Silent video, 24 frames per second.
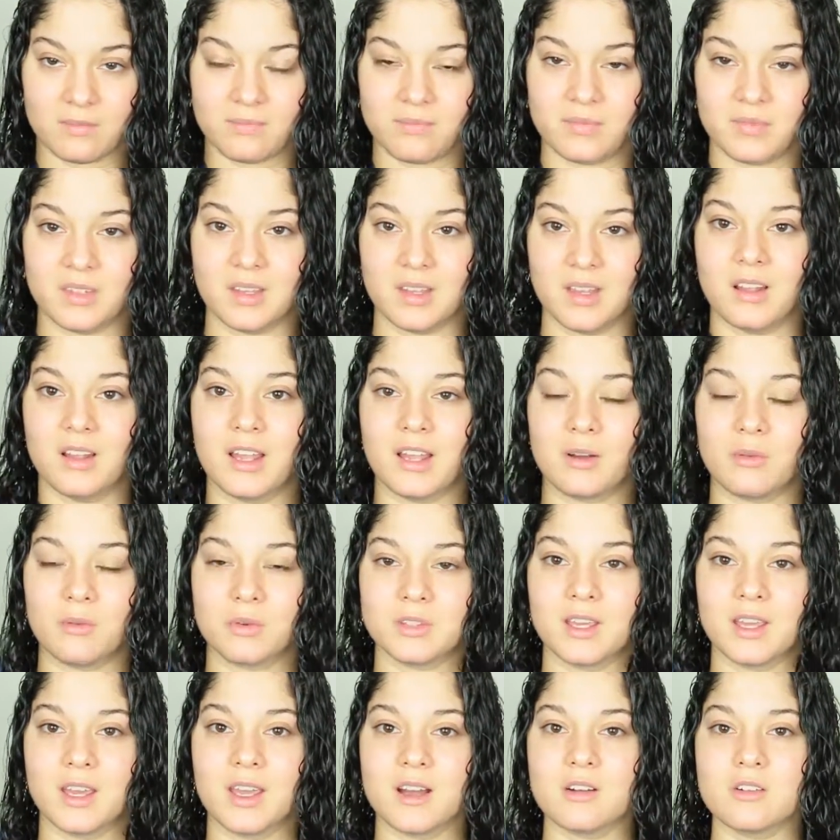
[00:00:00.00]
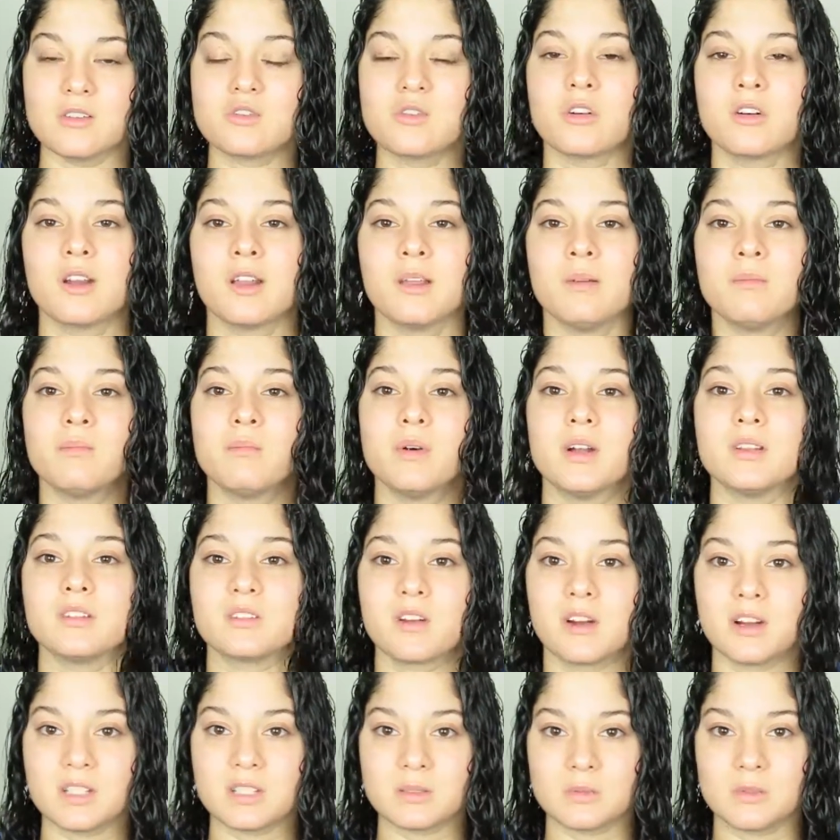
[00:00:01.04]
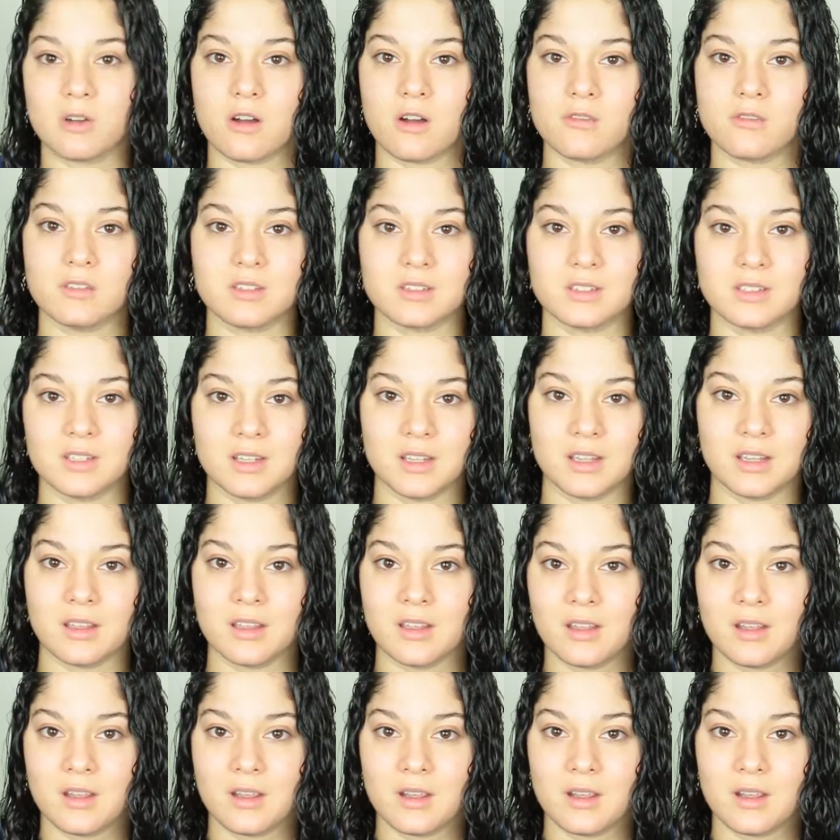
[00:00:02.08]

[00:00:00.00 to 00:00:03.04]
you know, like what the hell, Jordan. But trust me, obviously